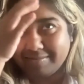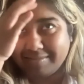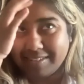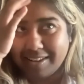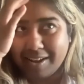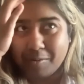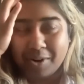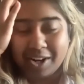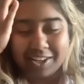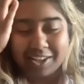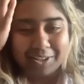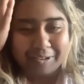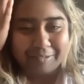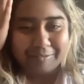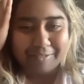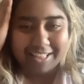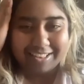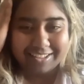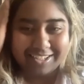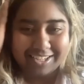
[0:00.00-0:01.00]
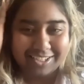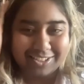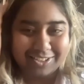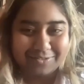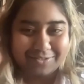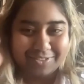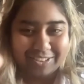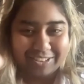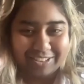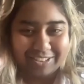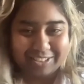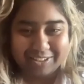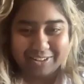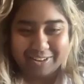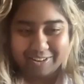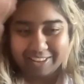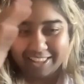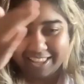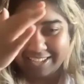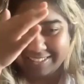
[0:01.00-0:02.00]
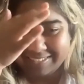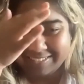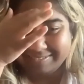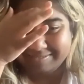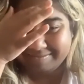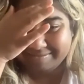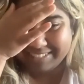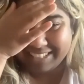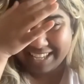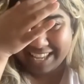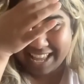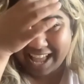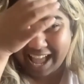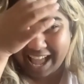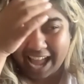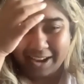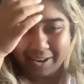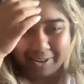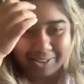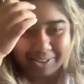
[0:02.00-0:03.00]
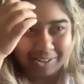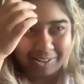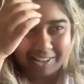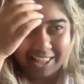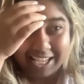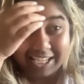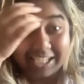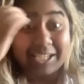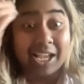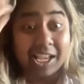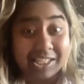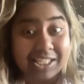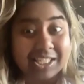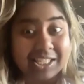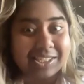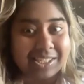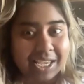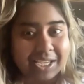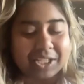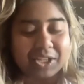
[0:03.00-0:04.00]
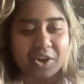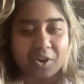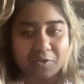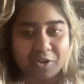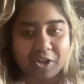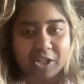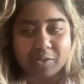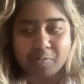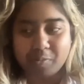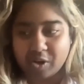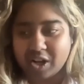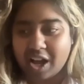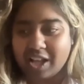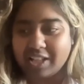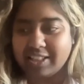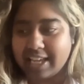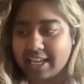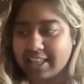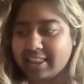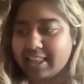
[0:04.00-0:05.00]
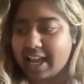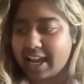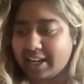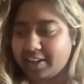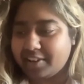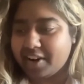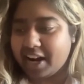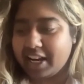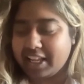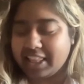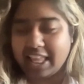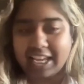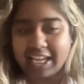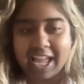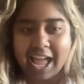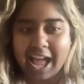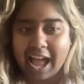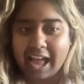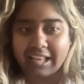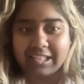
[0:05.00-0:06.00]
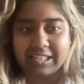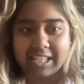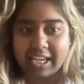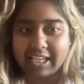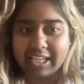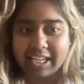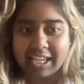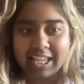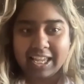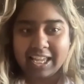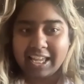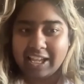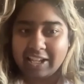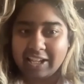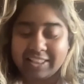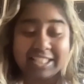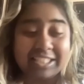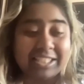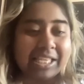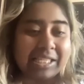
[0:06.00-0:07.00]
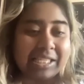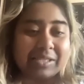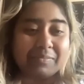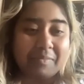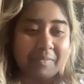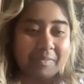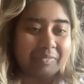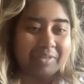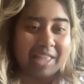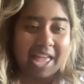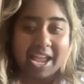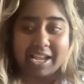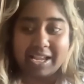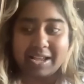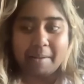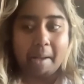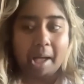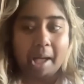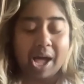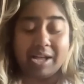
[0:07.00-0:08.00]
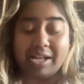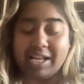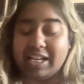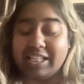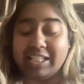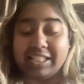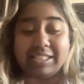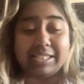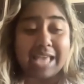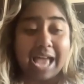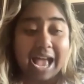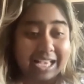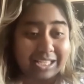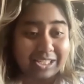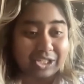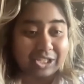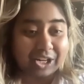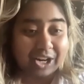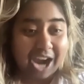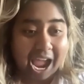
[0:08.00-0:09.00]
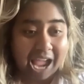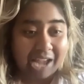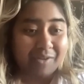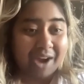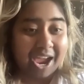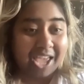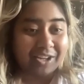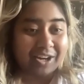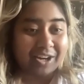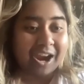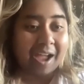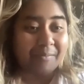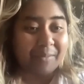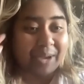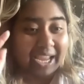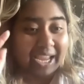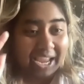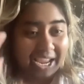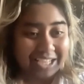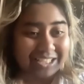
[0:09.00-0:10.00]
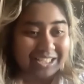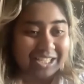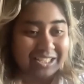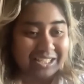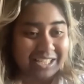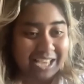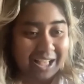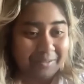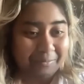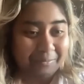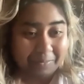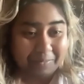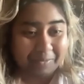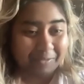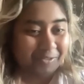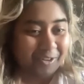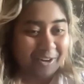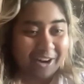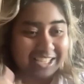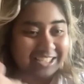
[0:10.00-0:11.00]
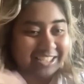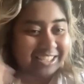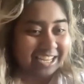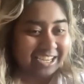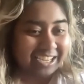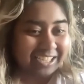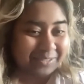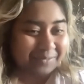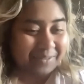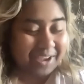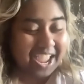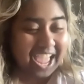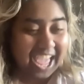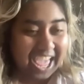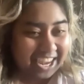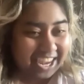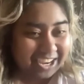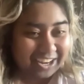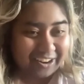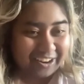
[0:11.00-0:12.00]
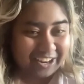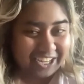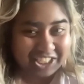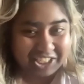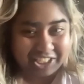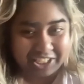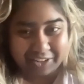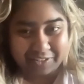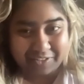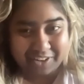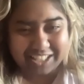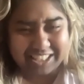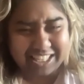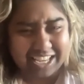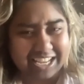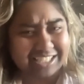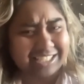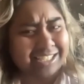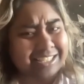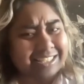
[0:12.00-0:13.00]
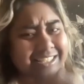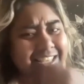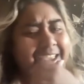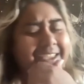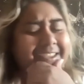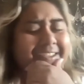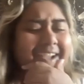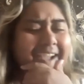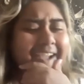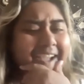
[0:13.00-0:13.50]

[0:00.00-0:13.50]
I want a little validation first, you know, like I also like, cause it's like your first book on deadline, right? Like I was like, if this is like a disaster, I'd rather have my agent tell me before I send it to my editor and she reads it and she's like,